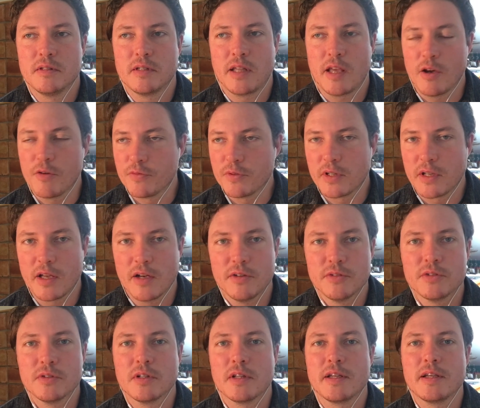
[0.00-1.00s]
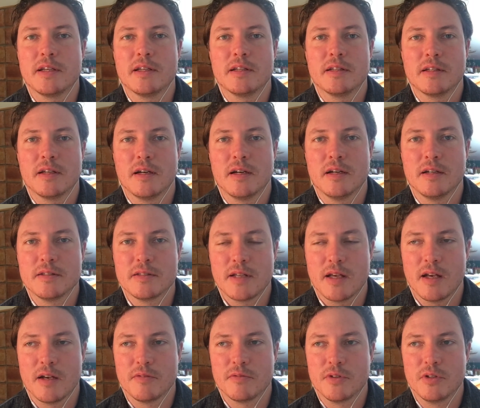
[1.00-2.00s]
care for the elderly, to
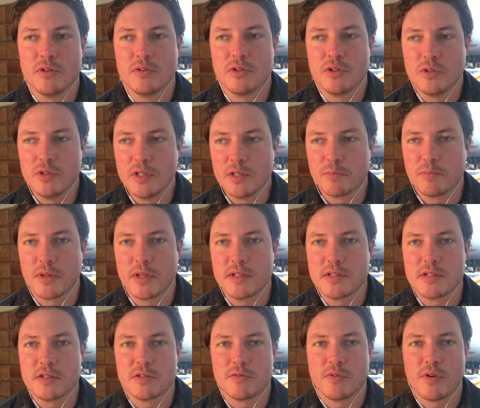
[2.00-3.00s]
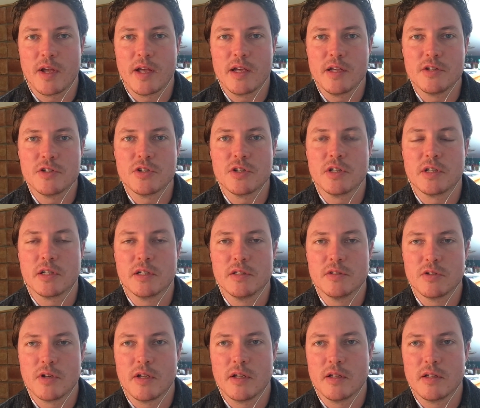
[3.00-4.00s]
have unique places for
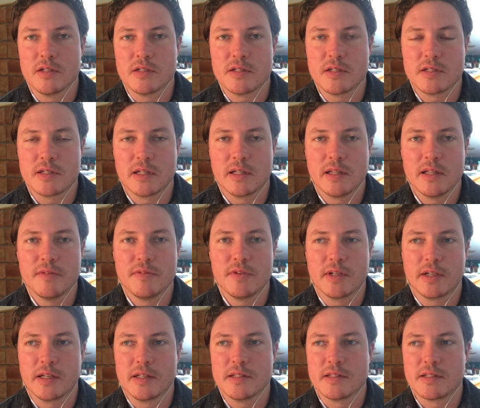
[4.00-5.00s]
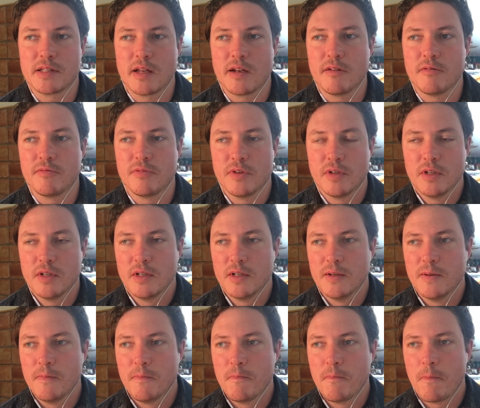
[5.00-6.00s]
aging and assisted living instead of
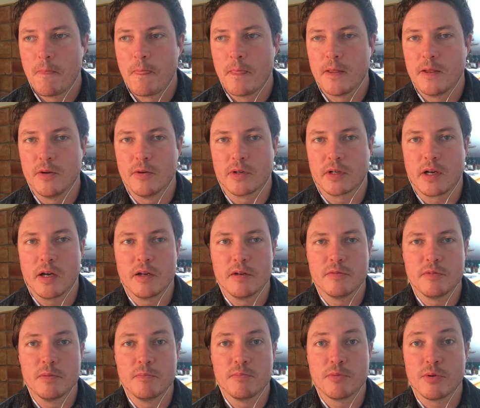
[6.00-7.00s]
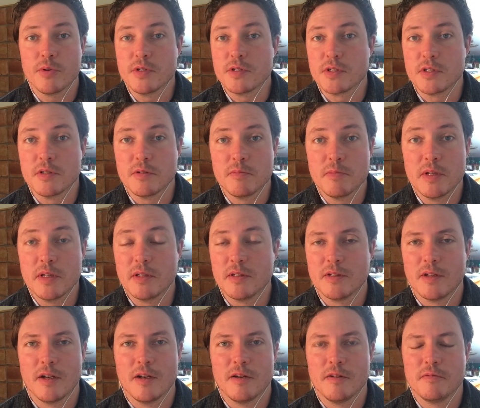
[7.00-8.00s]
a kind of imprisonment
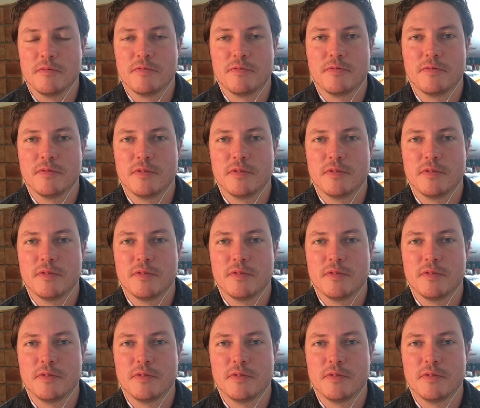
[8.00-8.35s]
of